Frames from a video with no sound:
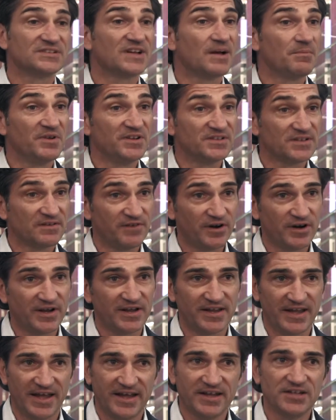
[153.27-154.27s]
Companies are very
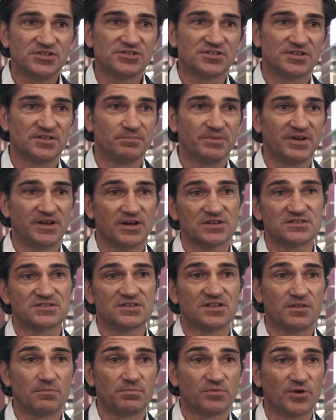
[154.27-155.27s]
engaged because
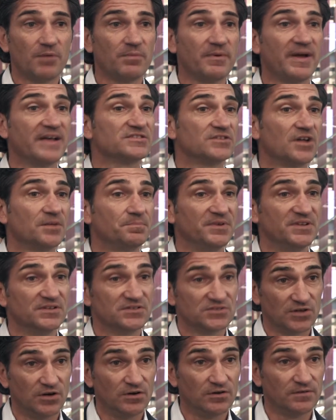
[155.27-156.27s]
the problem has not been
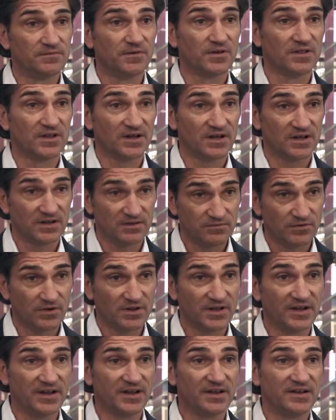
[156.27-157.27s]
solved for the, for
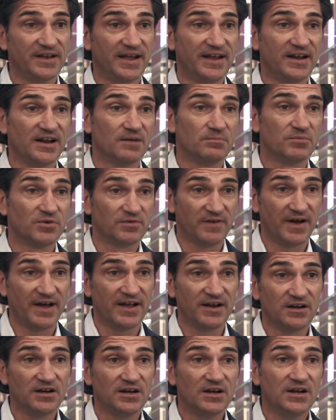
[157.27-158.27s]
the data
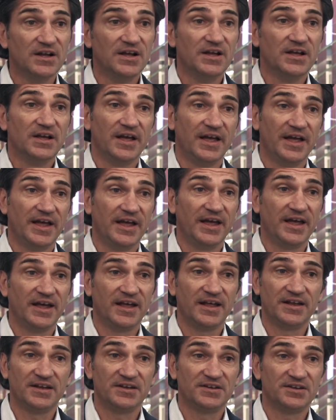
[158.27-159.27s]
provider,
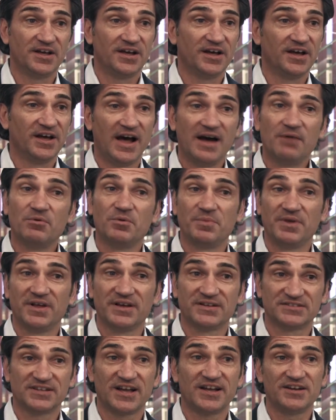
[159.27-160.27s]
and uh, I would be
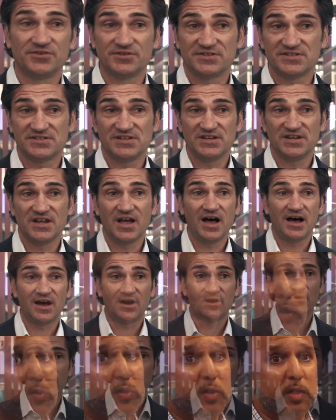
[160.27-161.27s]
excited to see
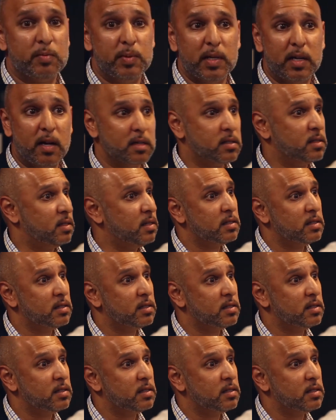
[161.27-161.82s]
how uh,